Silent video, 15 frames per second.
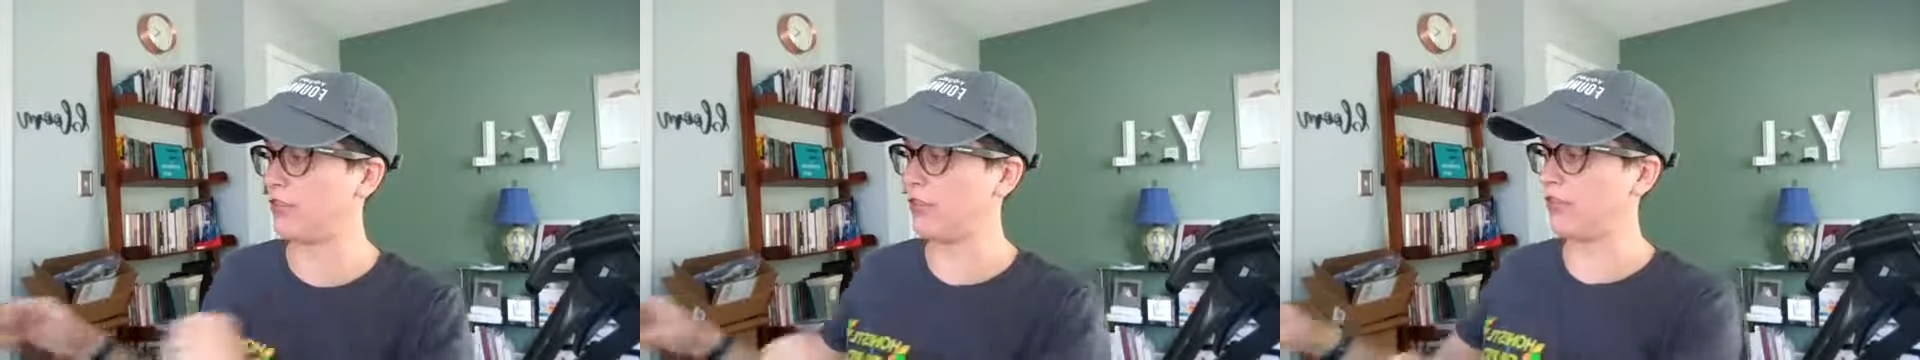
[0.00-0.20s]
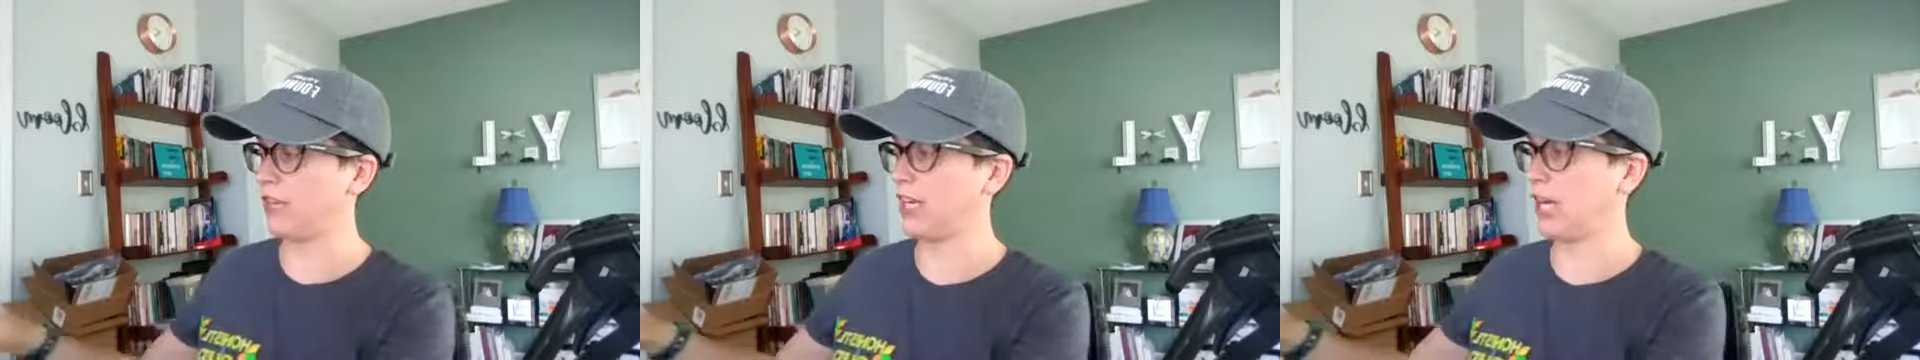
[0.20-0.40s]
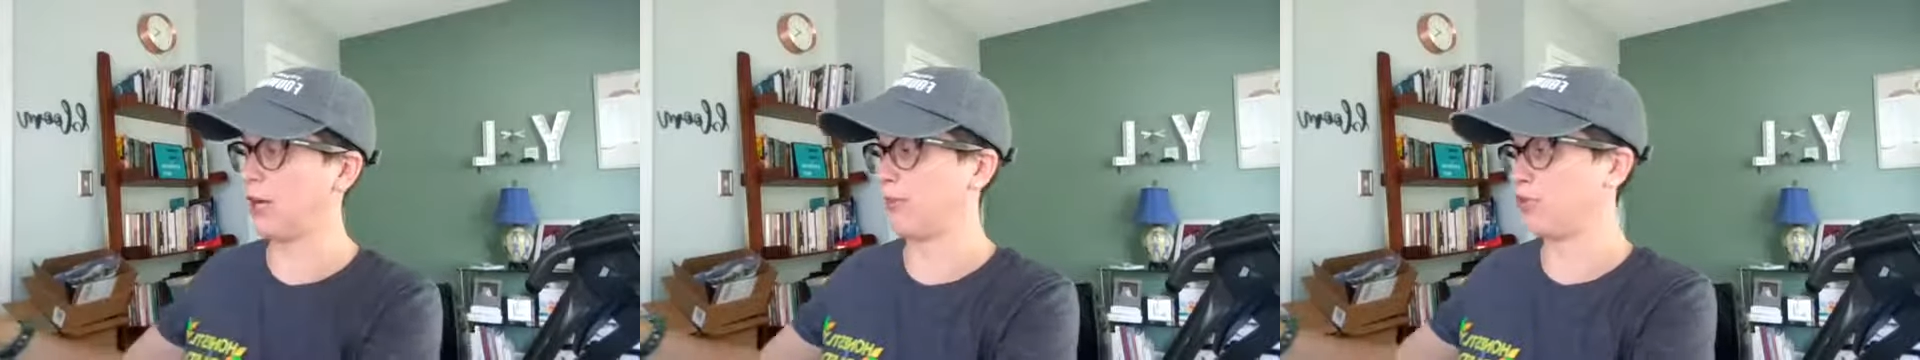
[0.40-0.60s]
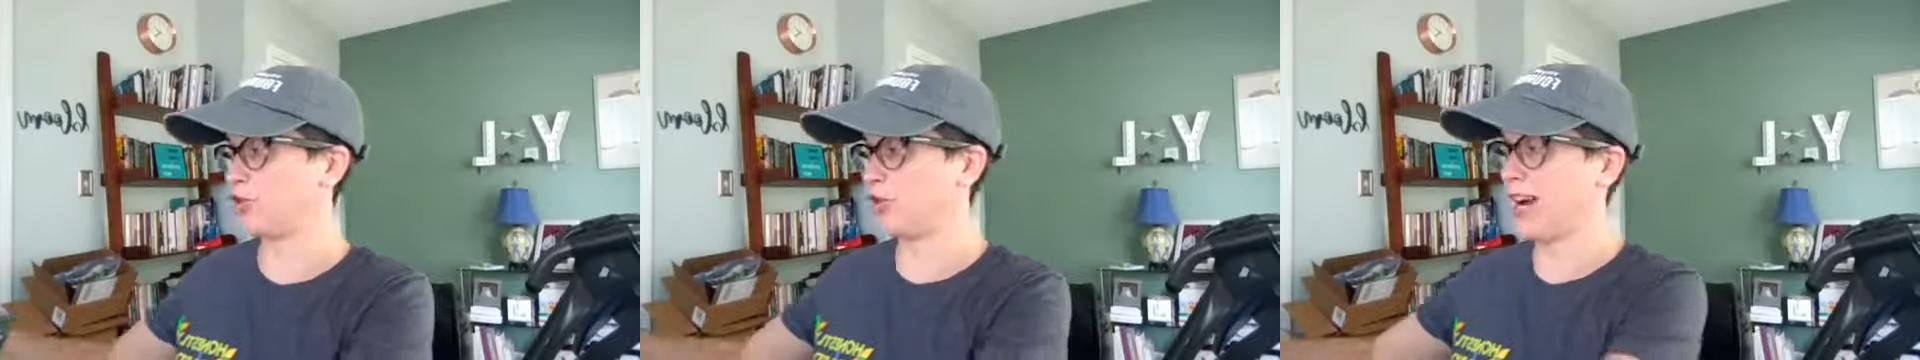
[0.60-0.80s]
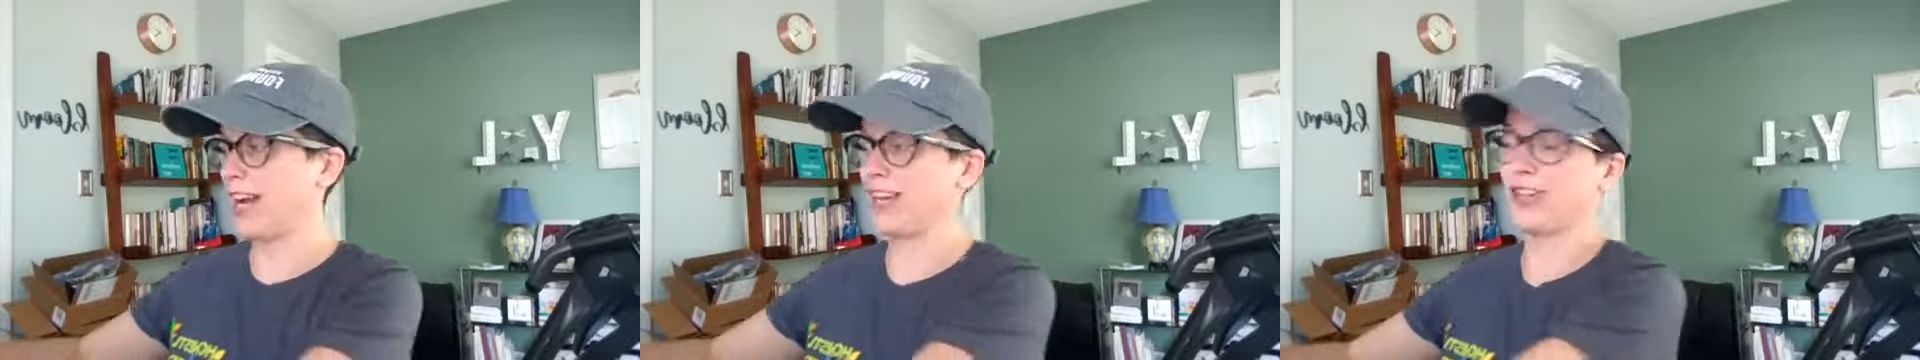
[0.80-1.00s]
given up
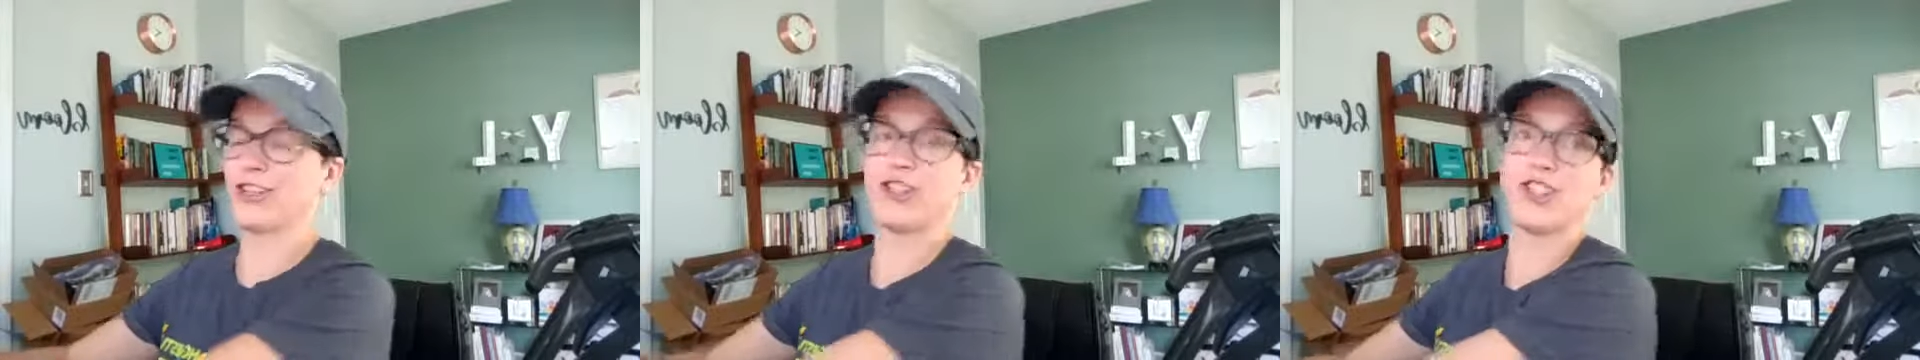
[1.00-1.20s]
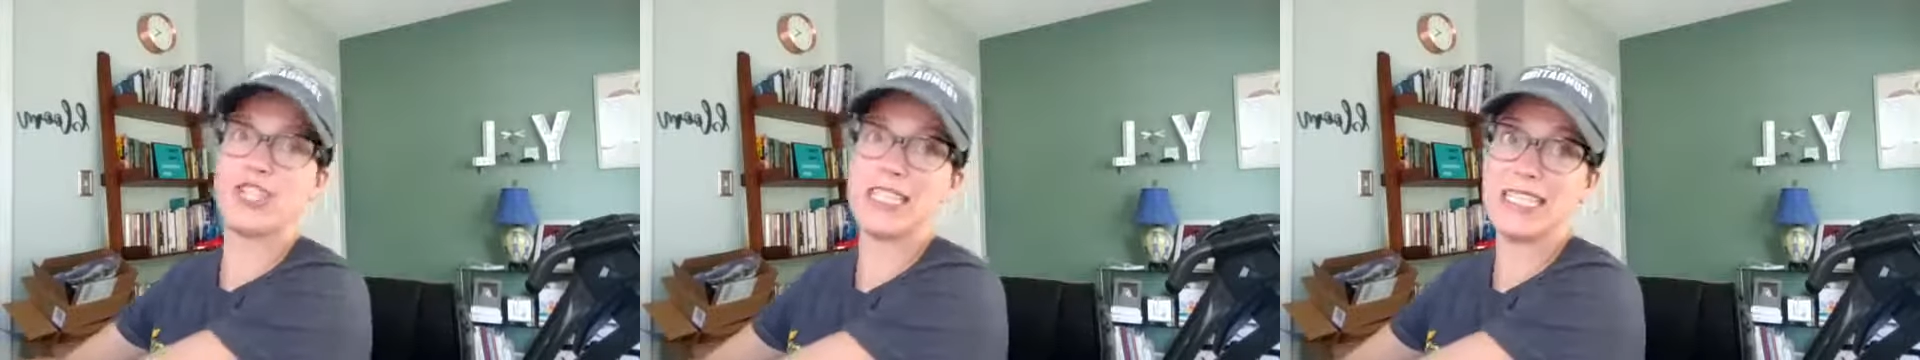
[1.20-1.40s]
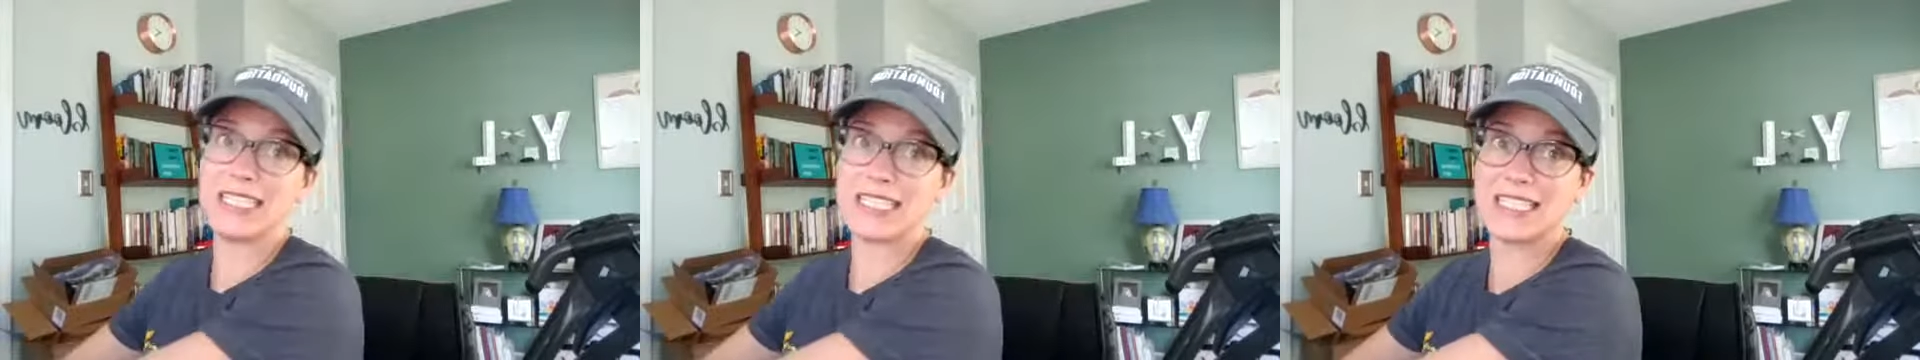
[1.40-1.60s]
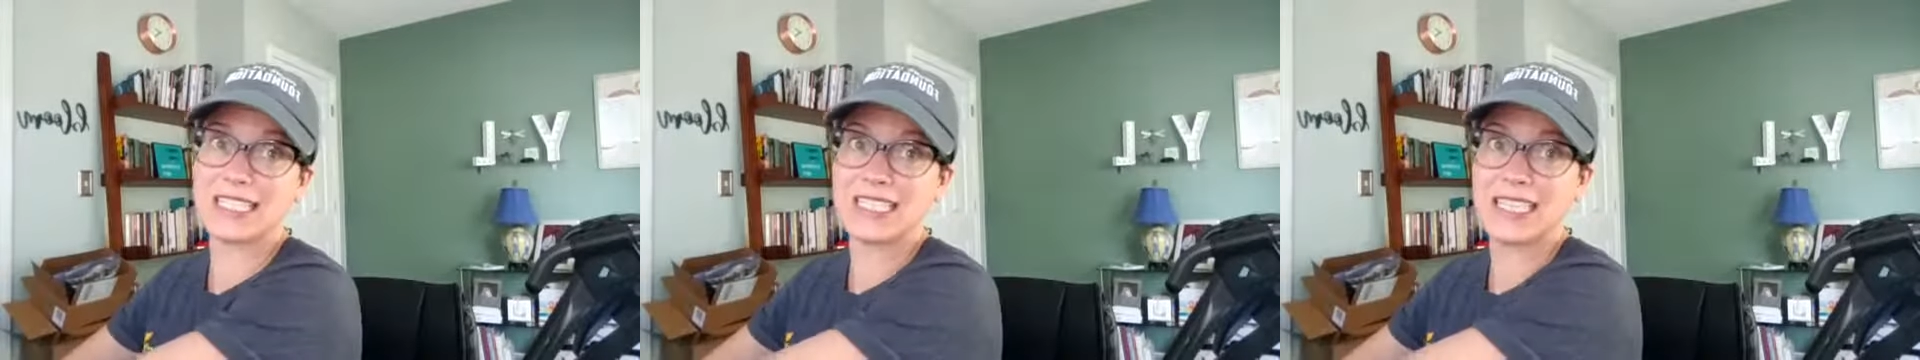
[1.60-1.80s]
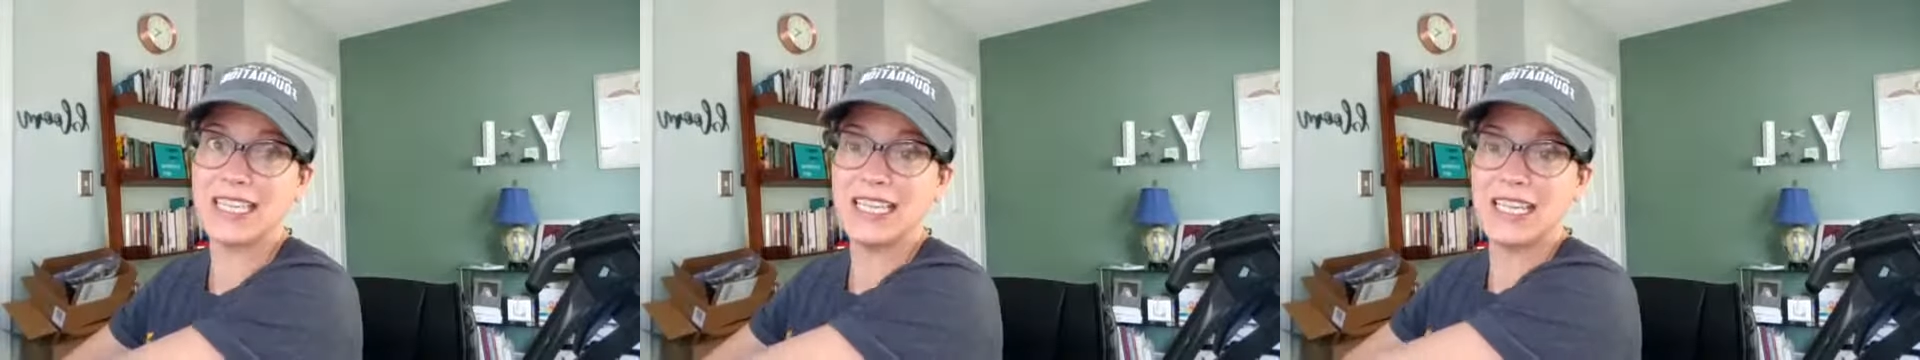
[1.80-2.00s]
dryer
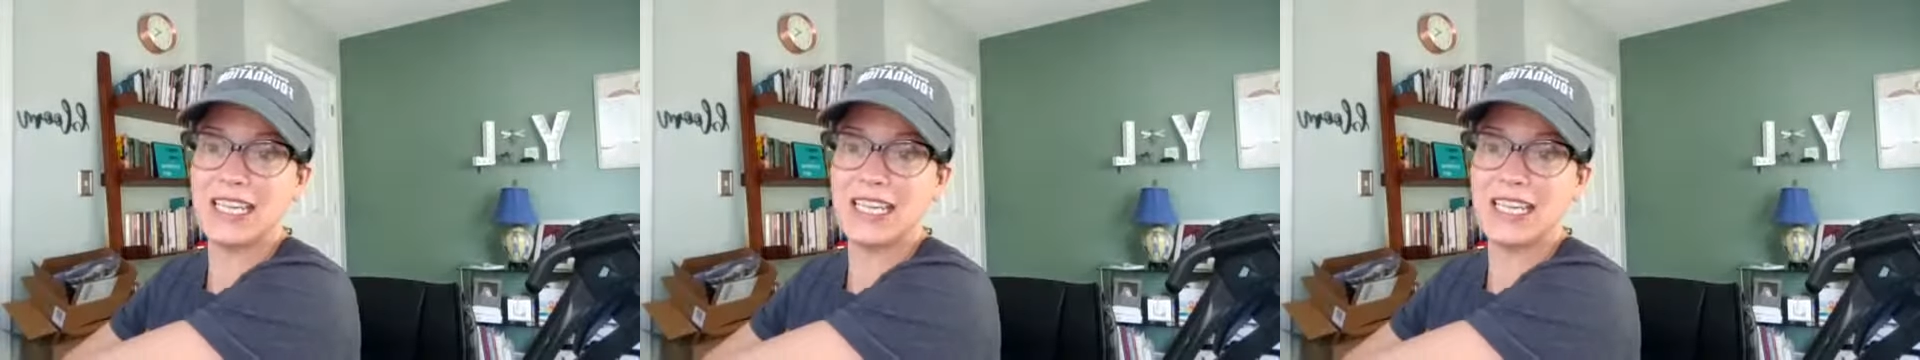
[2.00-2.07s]
sheets